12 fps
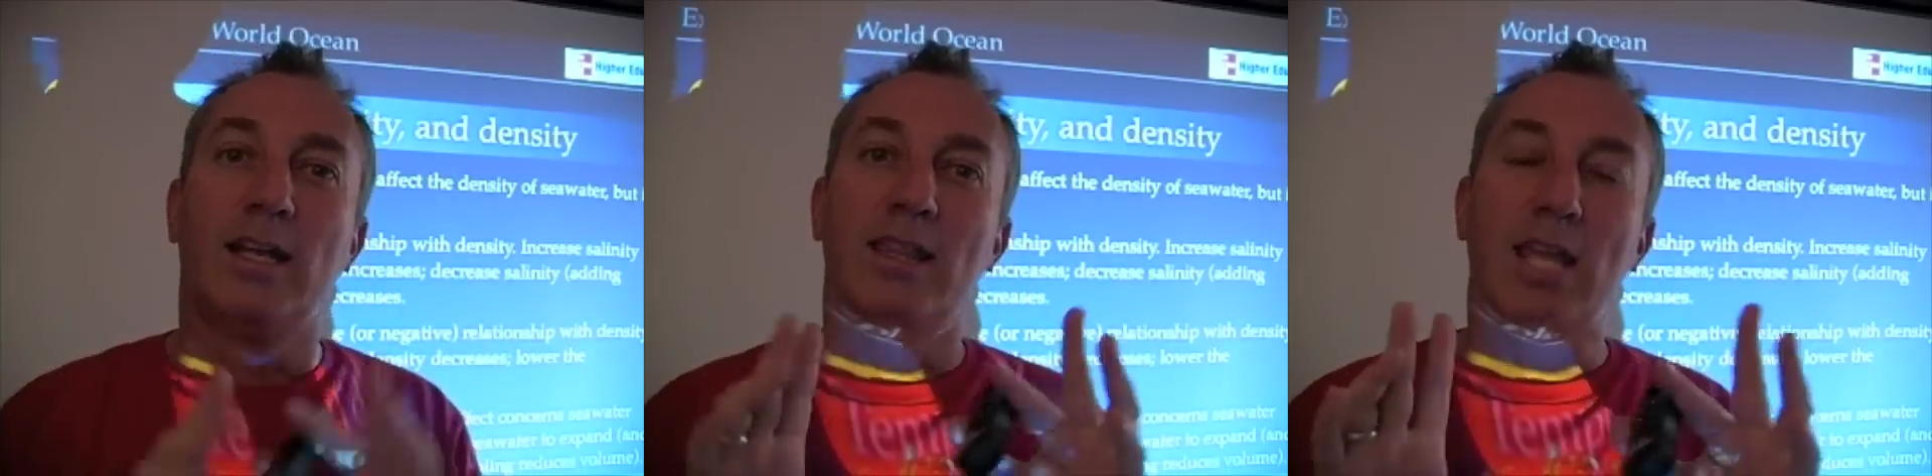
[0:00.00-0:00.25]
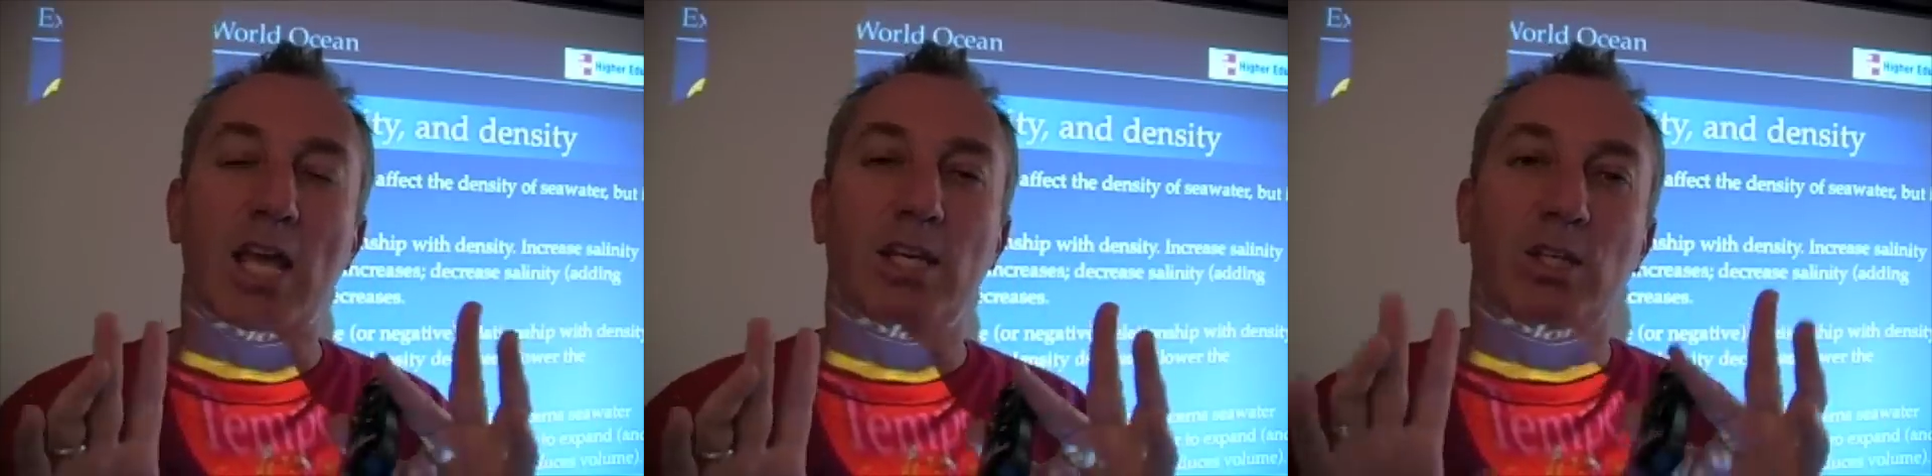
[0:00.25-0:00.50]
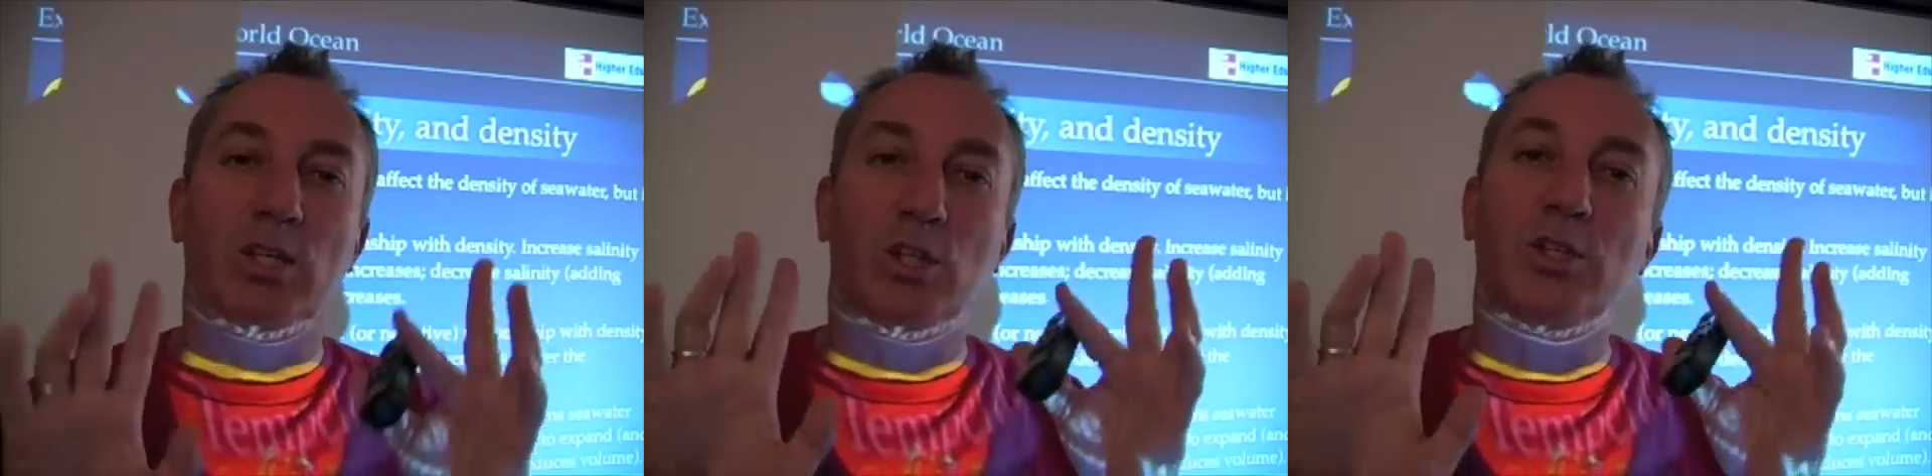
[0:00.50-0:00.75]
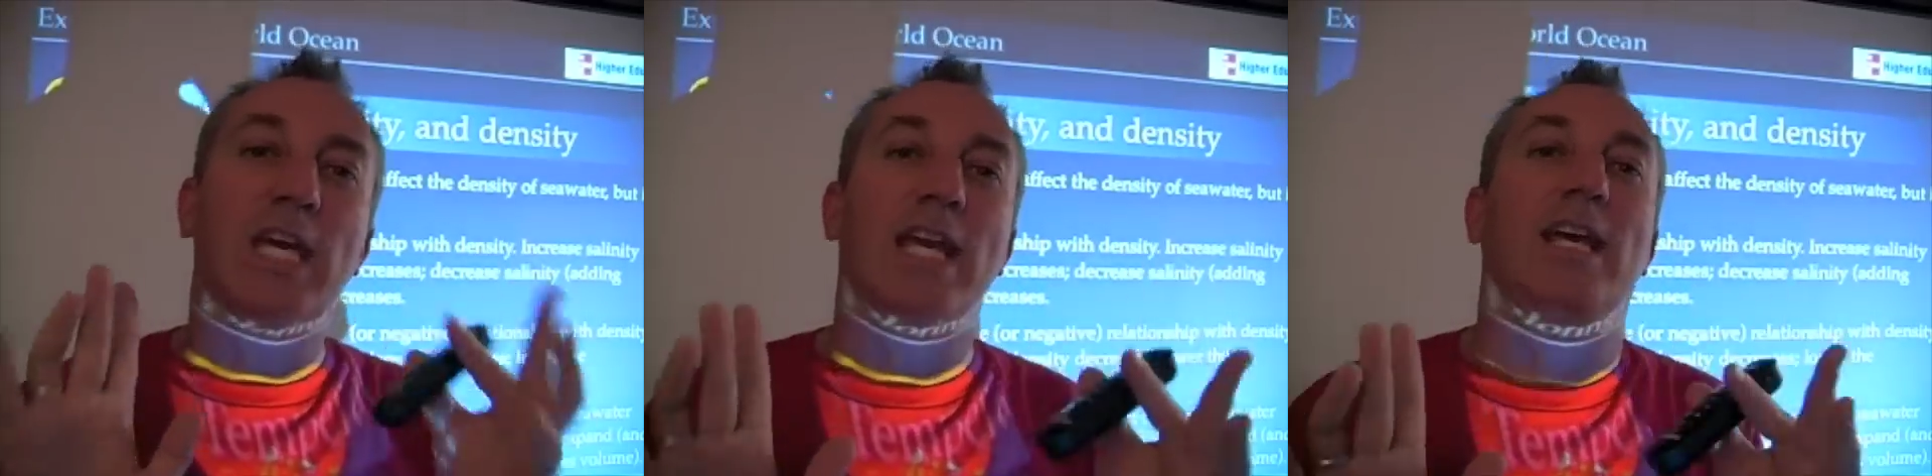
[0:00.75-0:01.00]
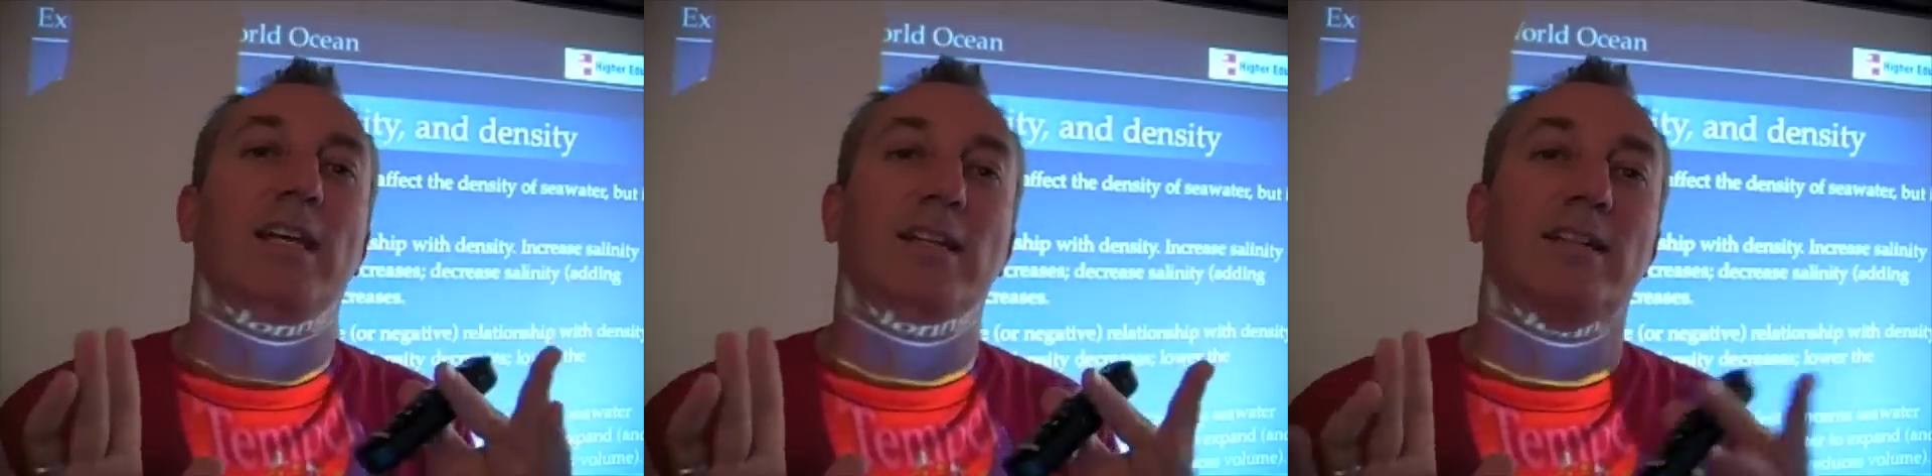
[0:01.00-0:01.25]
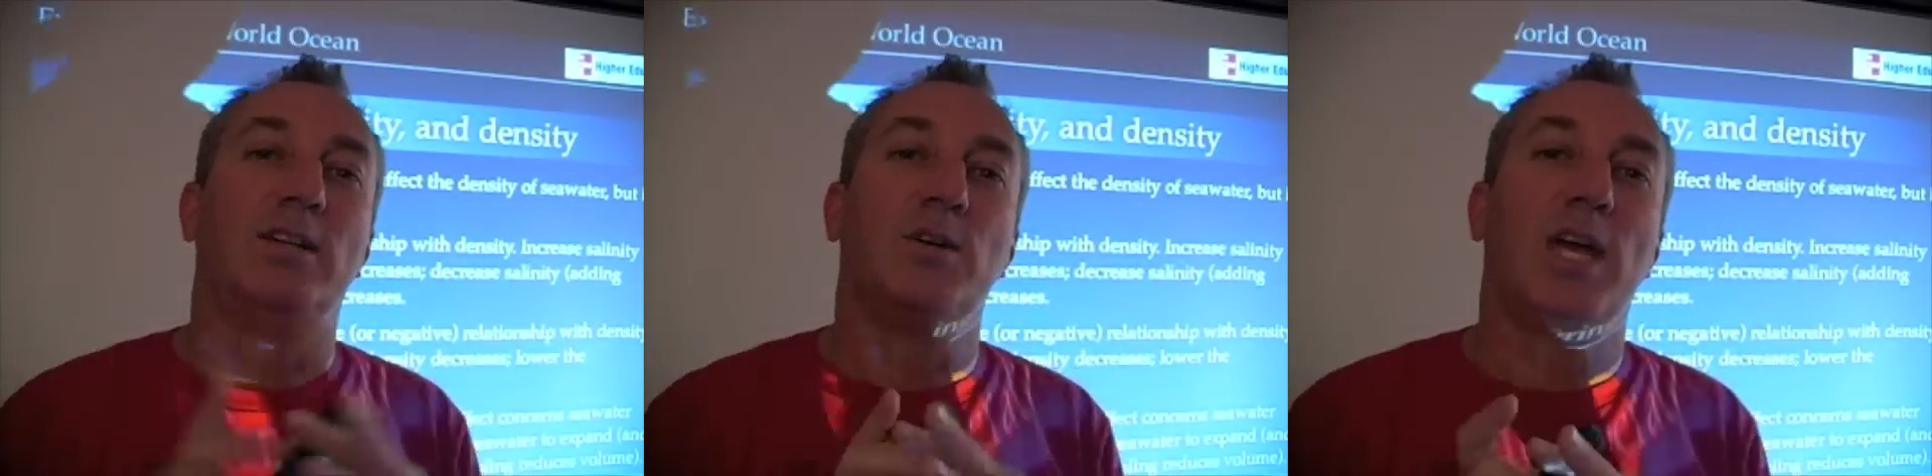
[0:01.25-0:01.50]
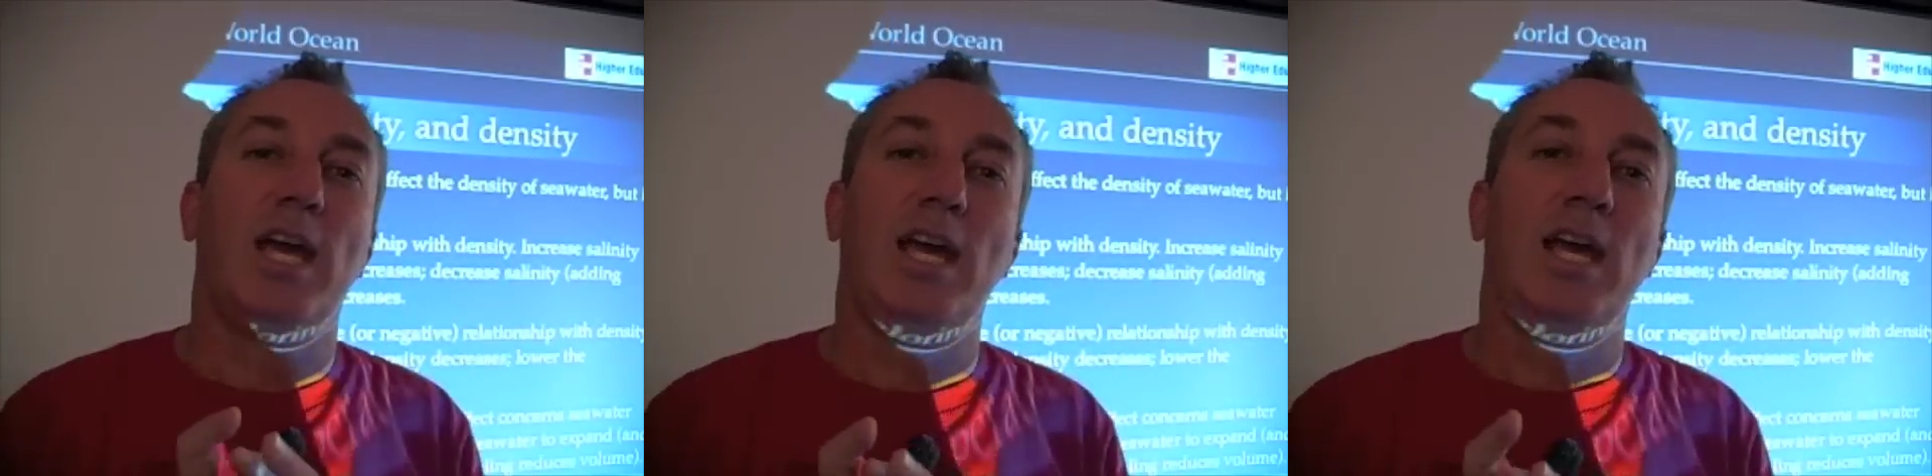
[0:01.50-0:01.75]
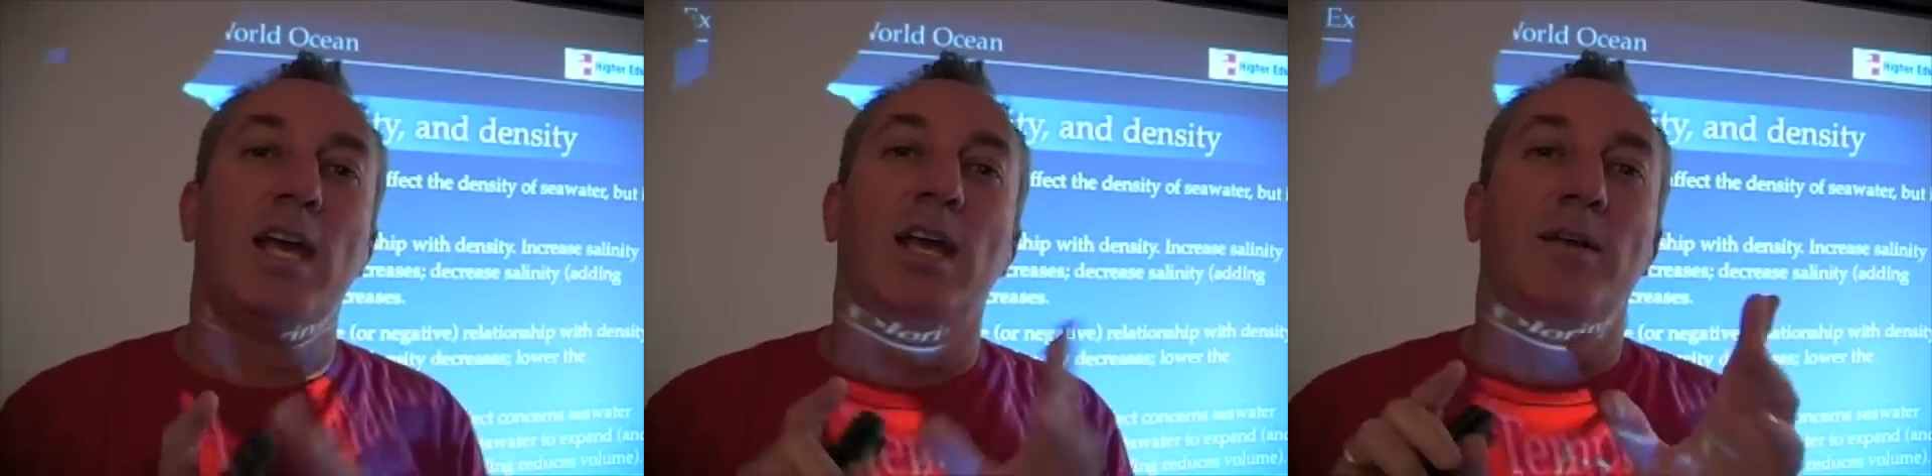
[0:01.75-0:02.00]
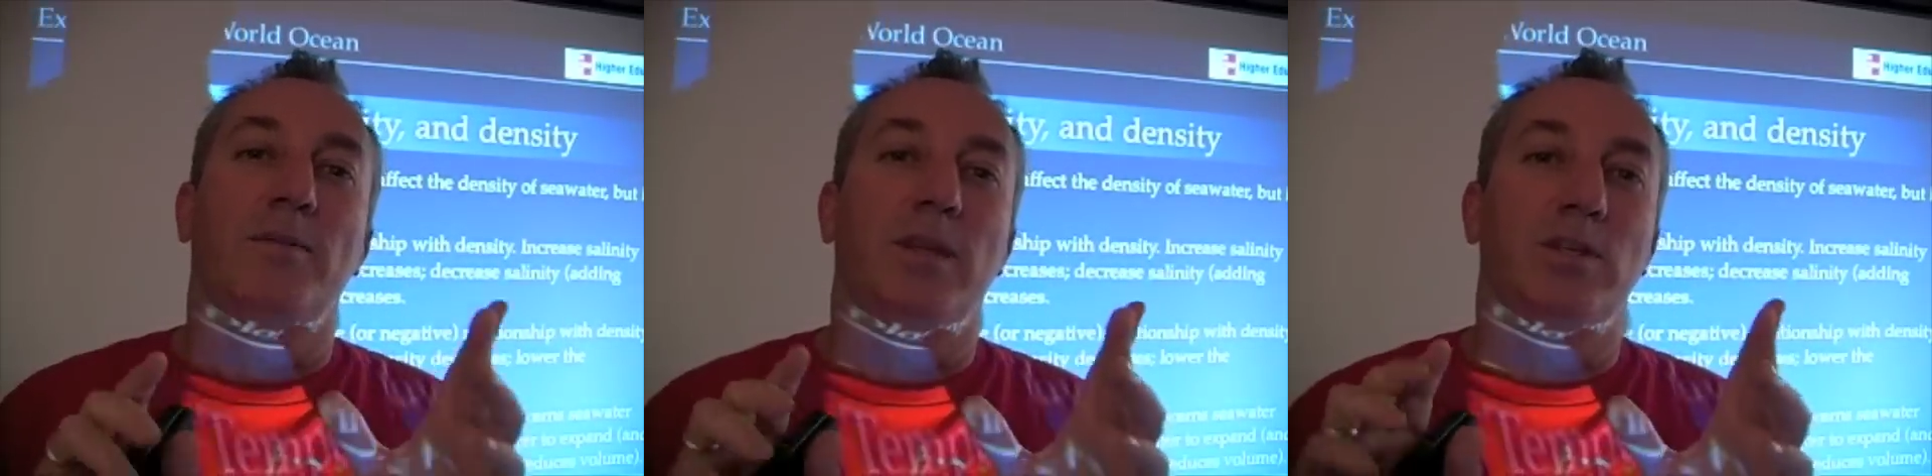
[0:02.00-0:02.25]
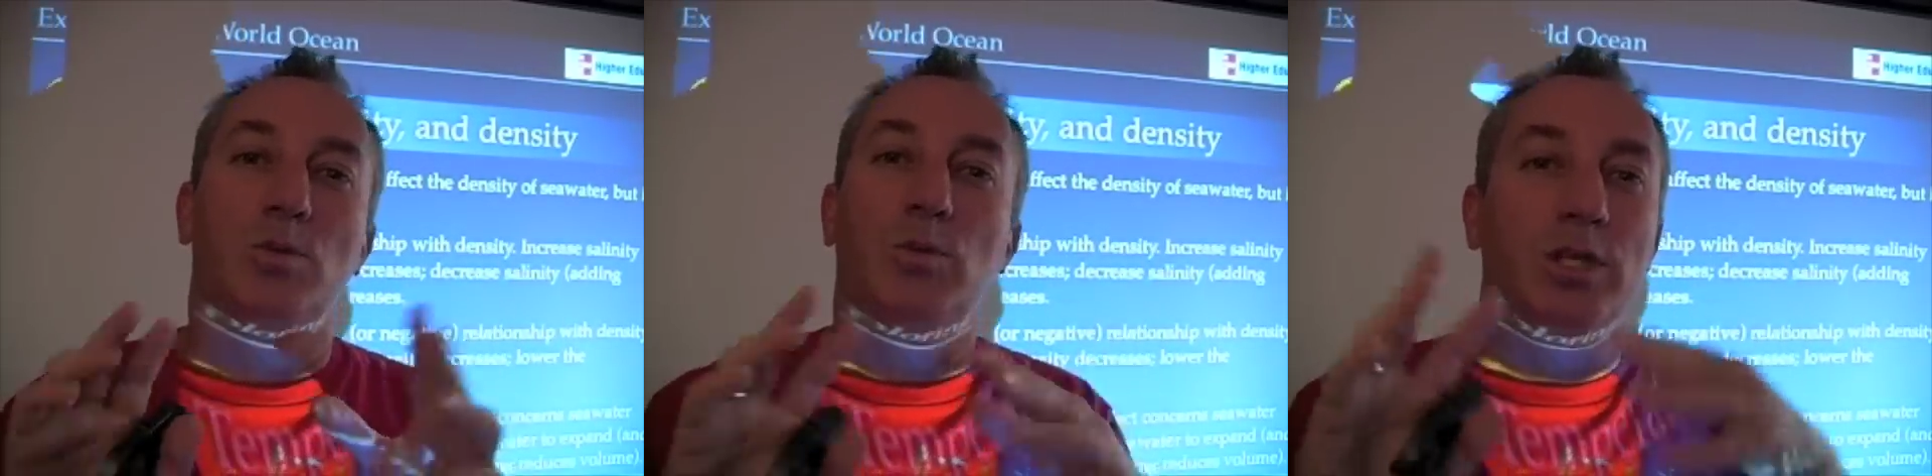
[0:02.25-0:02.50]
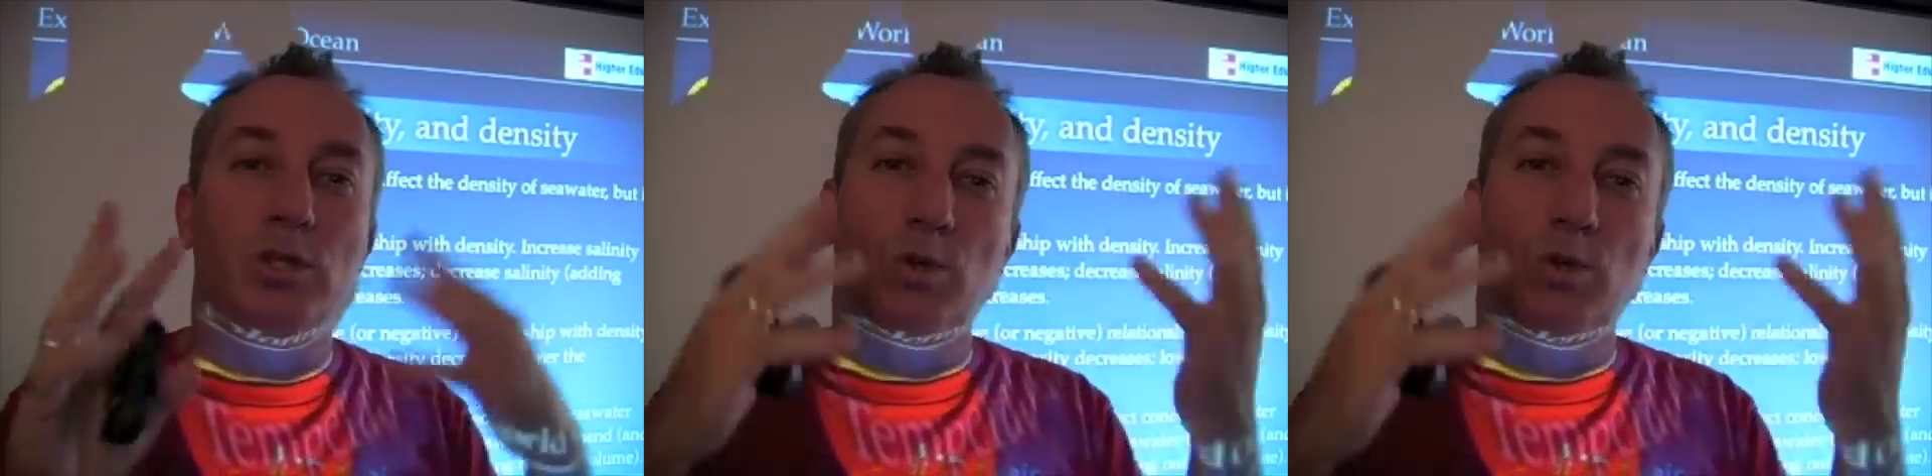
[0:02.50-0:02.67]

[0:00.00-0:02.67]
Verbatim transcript: then you'll get it, okay? It's when you